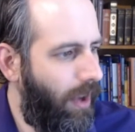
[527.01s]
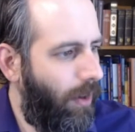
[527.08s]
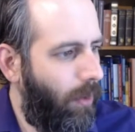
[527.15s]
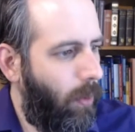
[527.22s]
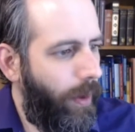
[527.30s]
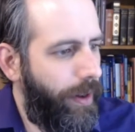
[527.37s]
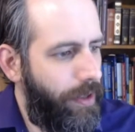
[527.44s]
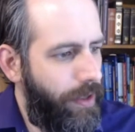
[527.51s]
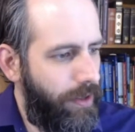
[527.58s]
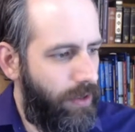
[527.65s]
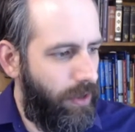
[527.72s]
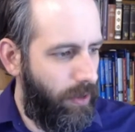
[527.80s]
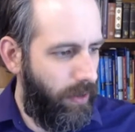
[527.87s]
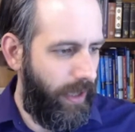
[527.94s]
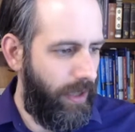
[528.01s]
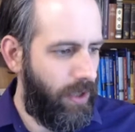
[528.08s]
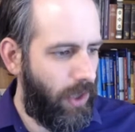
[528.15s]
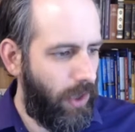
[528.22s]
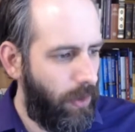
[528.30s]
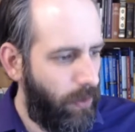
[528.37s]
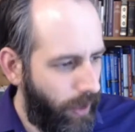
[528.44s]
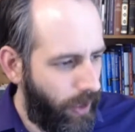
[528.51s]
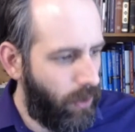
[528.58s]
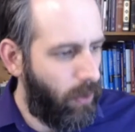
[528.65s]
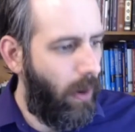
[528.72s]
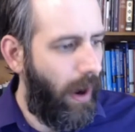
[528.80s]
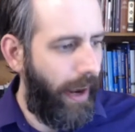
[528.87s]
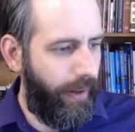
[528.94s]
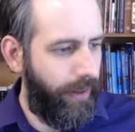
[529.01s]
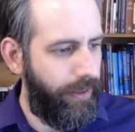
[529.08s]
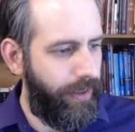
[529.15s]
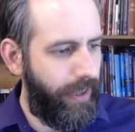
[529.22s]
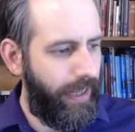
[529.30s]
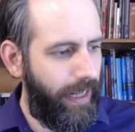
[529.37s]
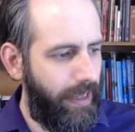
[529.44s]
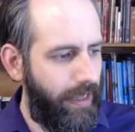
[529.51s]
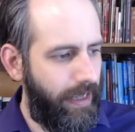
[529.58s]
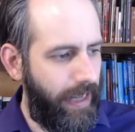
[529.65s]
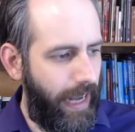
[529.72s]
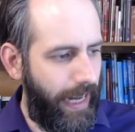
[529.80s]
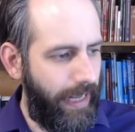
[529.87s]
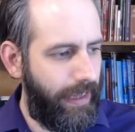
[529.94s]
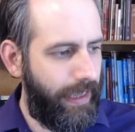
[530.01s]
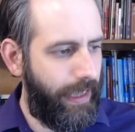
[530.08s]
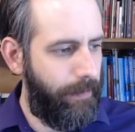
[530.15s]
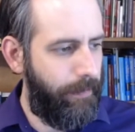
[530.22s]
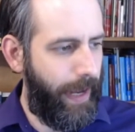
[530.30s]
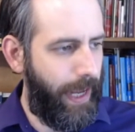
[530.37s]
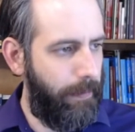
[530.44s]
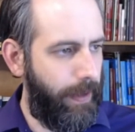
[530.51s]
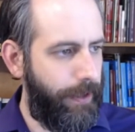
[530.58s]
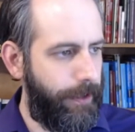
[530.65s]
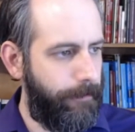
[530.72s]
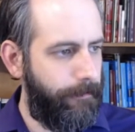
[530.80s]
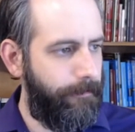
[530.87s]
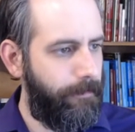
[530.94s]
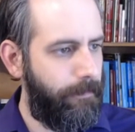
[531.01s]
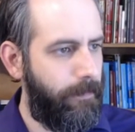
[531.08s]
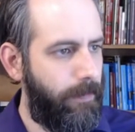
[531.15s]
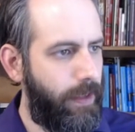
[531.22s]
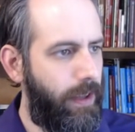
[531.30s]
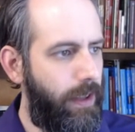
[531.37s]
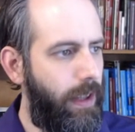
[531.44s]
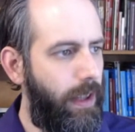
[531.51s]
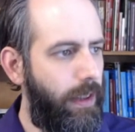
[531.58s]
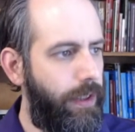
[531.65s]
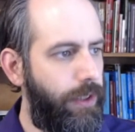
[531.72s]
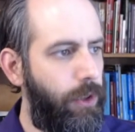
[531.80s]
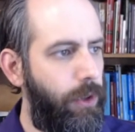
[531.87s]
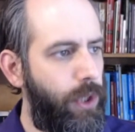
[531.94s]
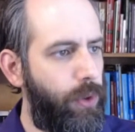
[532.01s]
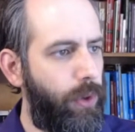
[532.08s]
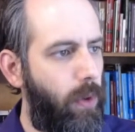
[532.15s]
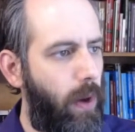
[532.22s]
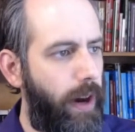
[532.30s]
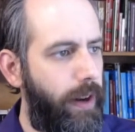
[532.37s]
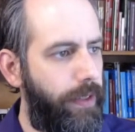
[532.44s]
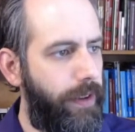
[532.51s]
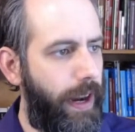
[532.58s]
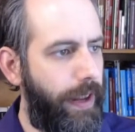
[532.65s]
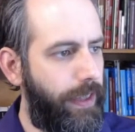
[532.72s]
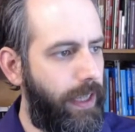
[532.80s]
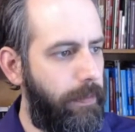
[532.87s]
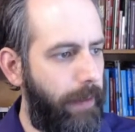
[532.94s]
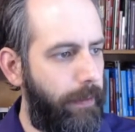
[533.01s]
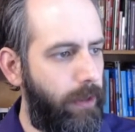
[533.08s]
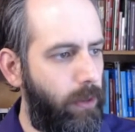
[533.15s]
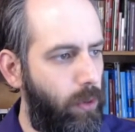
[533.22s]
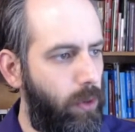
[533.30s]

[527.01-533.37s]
What are the duties required in the ninth commandment? The duties required in the ninth commandment,